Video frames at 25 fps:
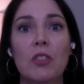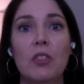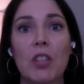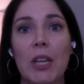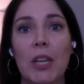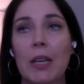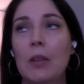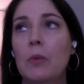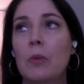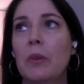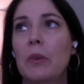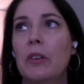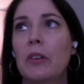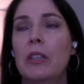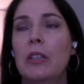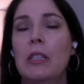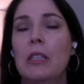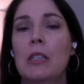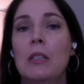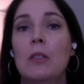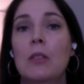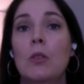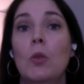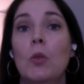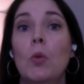
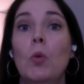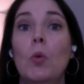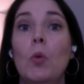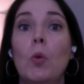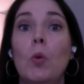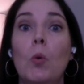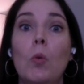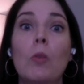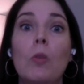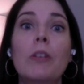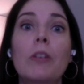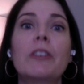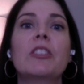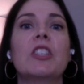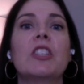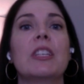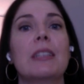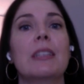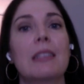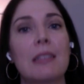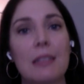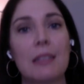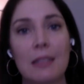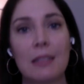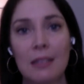January is
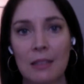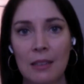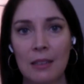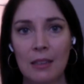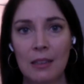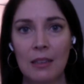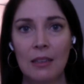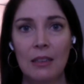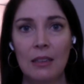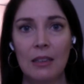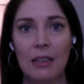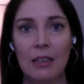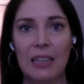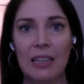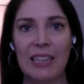gorgeous in a lot